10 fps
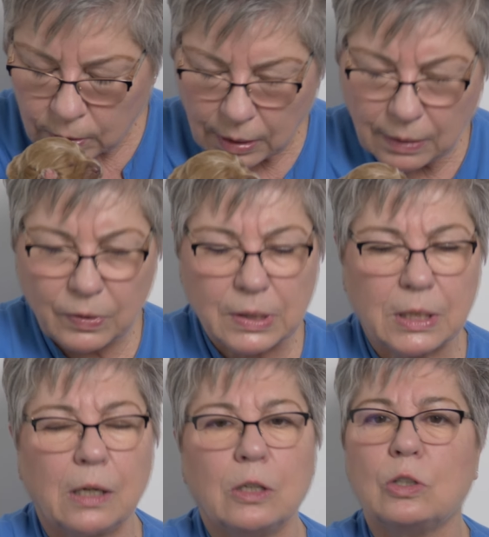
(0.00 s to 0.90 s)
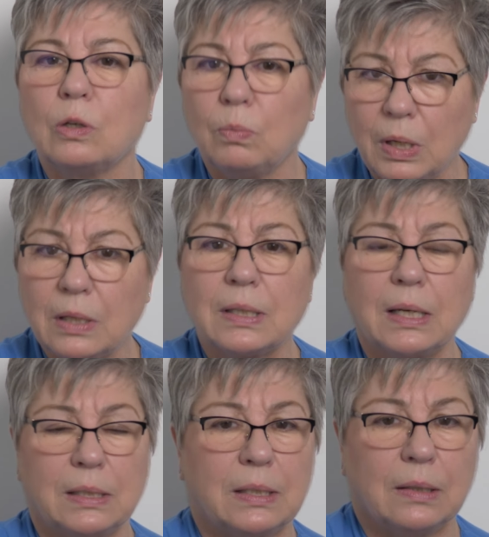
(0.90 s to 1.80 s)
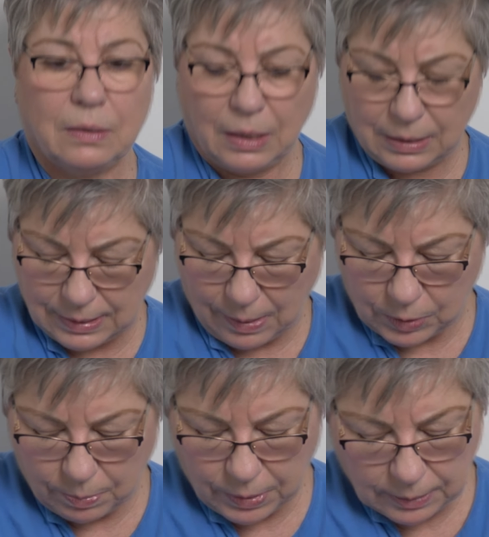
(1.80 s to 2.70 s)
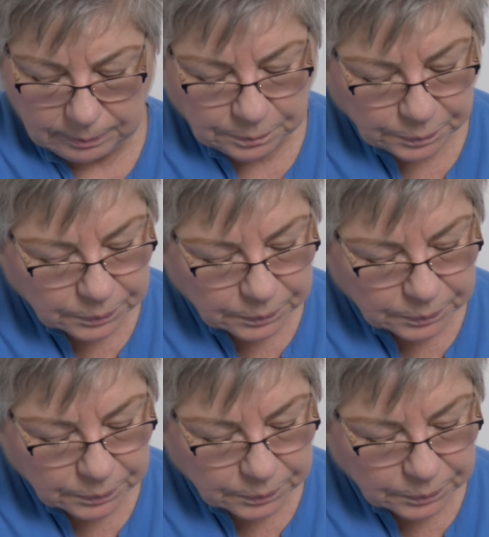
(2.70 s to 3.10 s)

And if it's done in 2 weeks, that's still acceptable.